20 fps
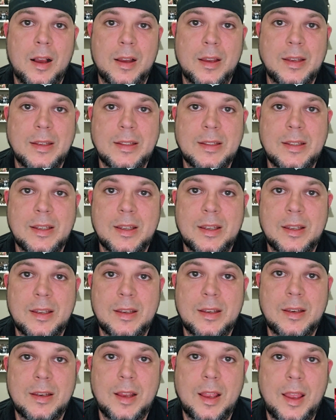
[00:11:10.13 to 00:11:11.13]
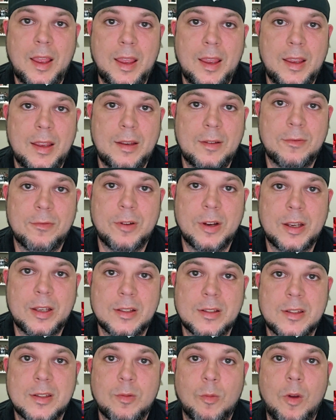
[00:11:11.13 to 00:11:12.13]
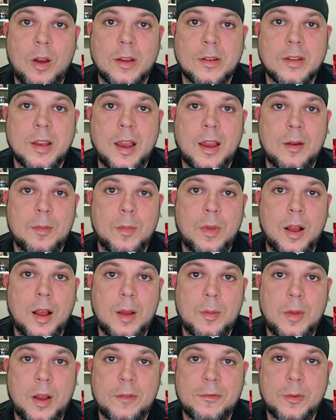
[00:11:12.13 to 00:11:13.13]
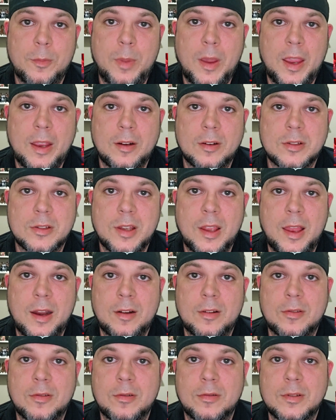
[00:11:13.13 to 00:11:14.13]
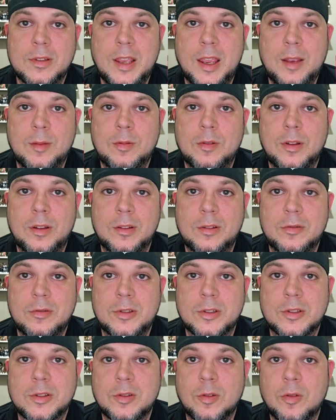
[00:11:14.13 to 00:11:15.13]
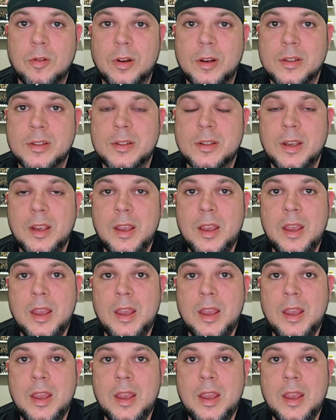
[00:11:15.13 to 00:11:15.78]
He did a freaking swanton bomb off a painter's ladder through a table on Luchasaurus,